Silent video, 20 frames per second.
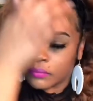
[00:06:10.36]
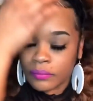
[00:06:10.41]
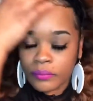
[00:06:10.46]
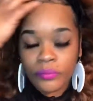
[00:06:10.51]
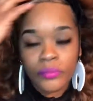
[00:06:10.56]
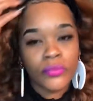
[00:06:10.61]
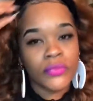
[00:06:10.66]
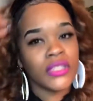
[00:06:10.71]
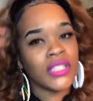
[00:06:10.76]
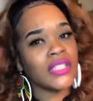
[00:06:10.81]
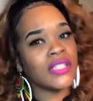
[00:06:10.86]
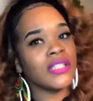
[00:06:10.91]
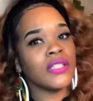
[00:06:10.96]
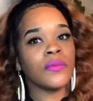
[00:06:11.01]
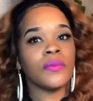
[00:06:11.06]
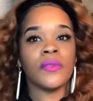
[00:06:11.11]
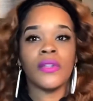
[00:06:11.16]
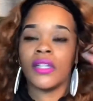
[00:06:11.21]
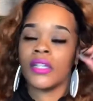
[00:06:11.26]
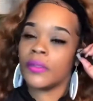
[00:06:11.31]
This is
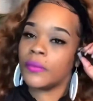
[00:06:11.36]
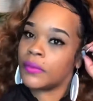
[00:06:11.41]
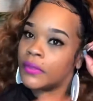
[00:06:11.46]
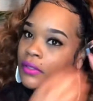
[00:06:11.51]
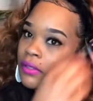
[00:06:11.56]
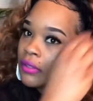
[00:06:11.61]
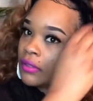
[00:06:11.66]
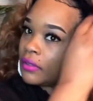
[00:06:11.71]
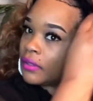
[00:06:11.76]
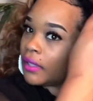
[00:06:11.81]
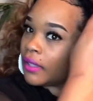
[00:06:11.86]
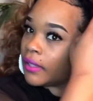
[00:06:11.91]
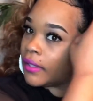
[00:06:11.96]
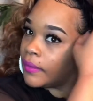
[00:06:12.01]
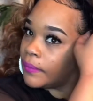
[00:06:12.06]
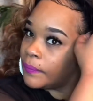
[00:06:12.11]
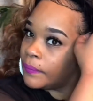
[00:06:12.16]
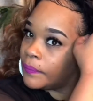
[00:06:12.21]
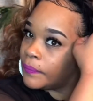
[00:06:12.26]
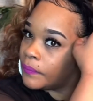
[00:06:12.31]
what it would look like
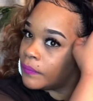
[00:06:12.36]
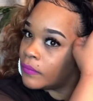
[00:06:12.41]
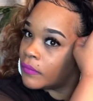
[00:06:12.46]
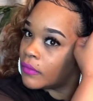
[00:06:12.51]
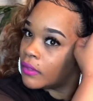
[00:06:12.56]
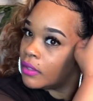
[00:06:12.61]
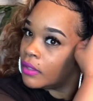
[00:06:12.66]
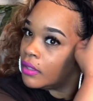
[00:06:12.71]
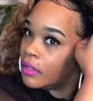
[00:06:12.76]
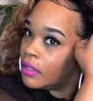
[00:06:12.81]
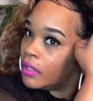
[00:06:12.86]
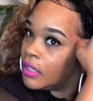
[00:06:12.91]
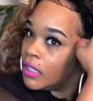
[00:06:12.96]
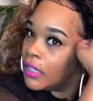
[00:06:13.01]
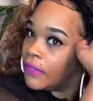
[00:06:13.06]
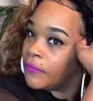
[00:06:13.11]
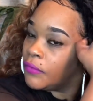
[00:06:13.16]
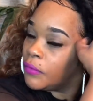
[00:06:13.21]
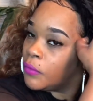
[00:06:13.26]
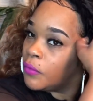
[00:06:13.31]

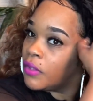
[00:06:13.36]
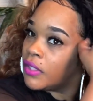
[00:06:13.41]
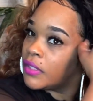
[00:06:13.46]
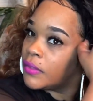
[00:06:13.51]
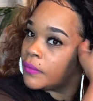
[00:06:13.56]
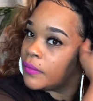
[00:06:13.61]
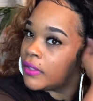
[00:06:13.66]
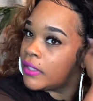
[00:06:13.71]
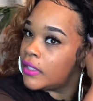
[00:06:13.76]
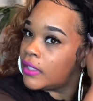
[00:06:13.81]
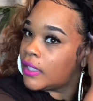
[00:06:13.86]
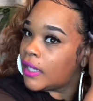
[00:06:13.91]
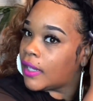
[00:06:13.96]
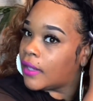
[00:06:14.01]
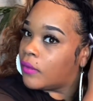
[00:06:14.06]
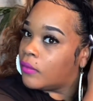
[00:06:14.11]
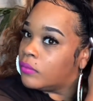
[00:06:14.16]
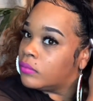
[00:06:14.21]
if you wanted to wear it down.